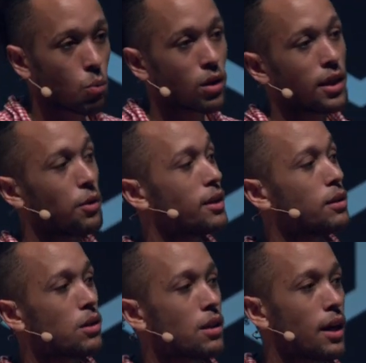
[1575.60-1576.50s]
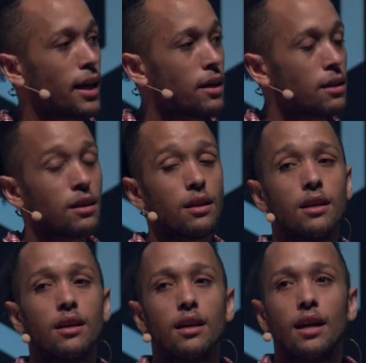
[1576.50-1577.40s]
and what are they going to look like
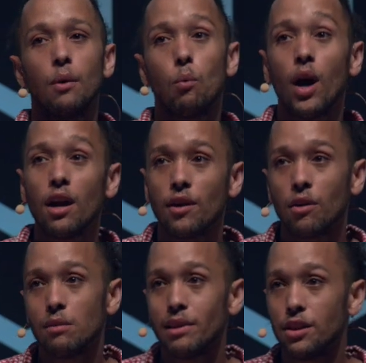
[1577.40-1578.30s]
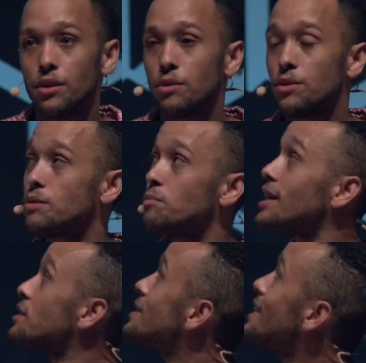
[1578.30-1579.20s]
and where are they going to be used, because